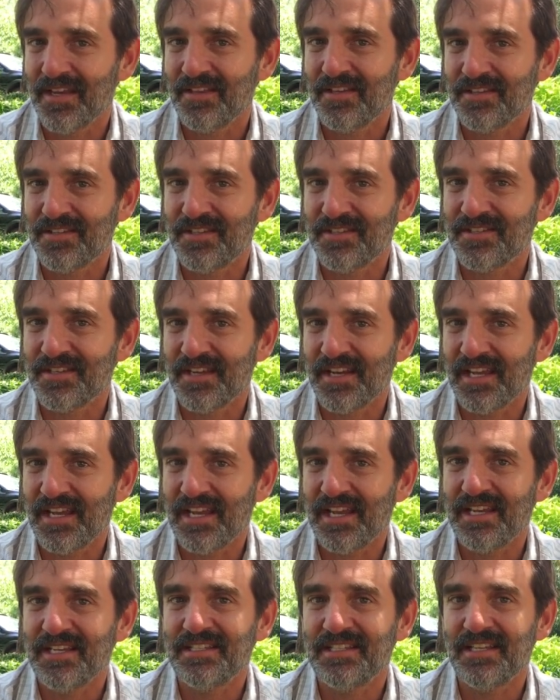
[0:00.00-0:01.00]
This is an
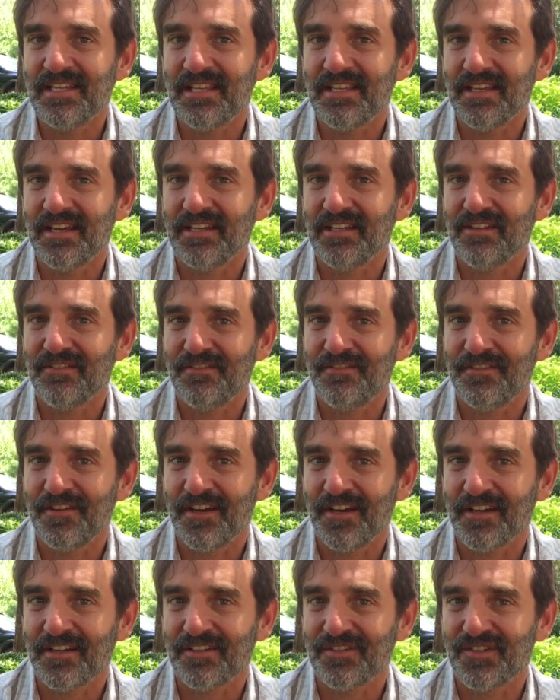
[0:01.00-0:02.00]
easy thing to
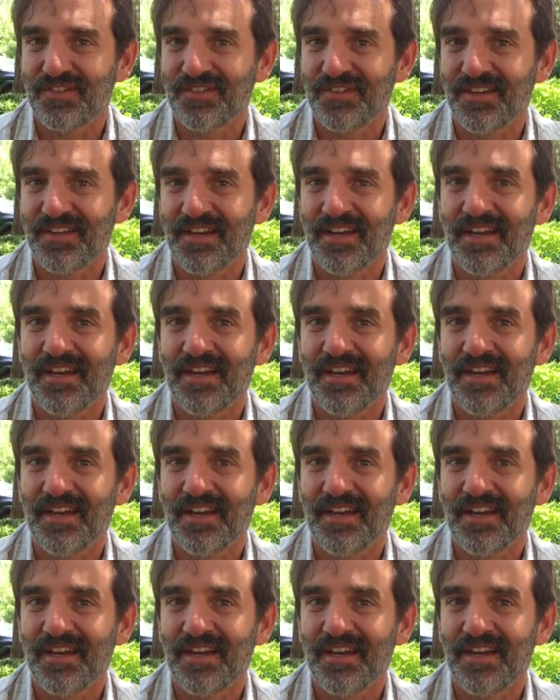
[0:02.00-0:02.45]
fix.